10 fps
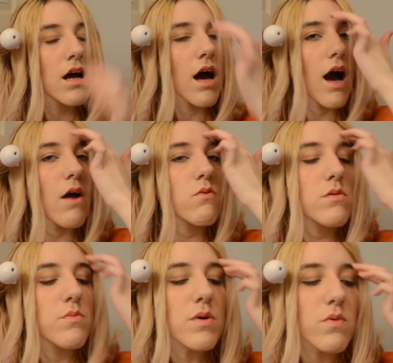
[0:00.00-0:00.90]
I
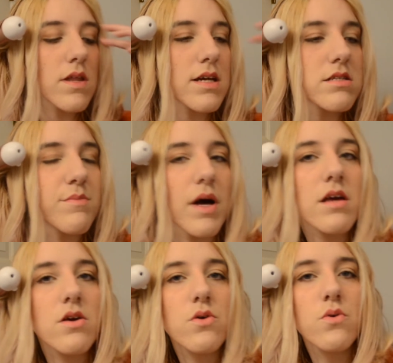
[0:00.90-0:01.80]
would be willing to
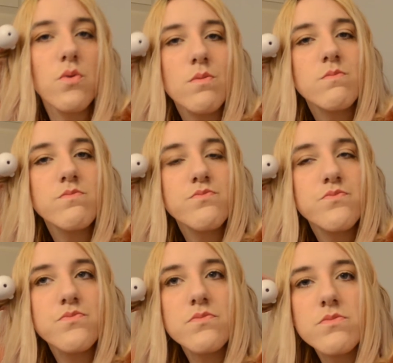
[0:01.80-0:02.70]
bet you
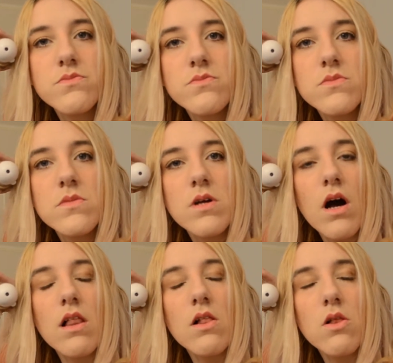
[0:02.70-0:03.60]

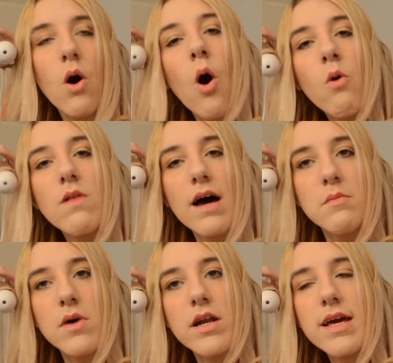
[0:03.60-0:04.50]
a whole lot
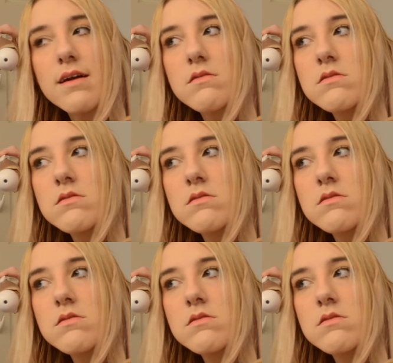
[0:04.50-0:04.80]
of money.